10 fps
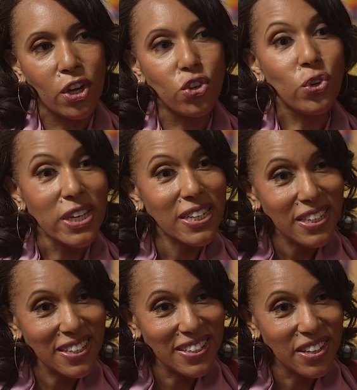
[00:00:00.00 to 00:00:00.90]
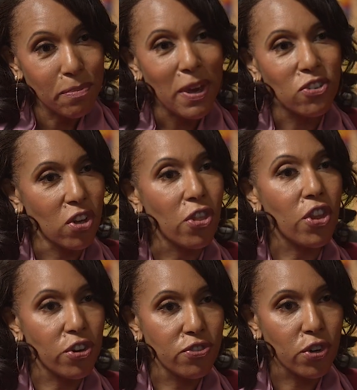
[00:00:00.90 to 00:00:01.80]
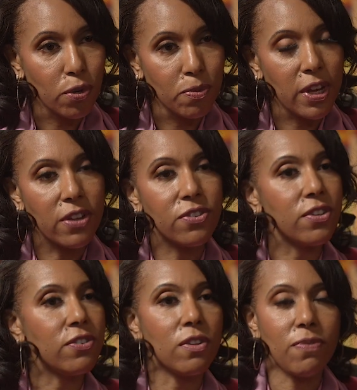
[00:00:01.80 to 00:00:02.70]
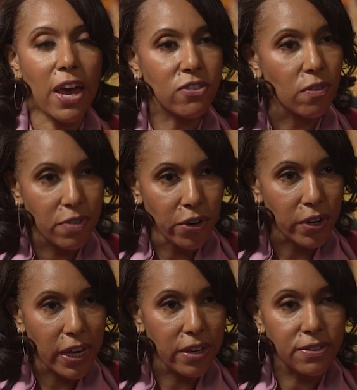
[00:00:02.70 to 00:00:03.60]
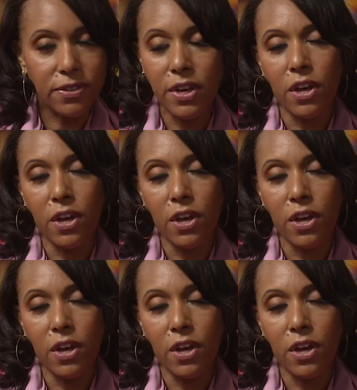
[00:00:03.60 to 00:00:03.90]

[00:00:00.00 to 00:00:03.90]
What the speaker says: uniquely based on their circumstances, the facts of their case,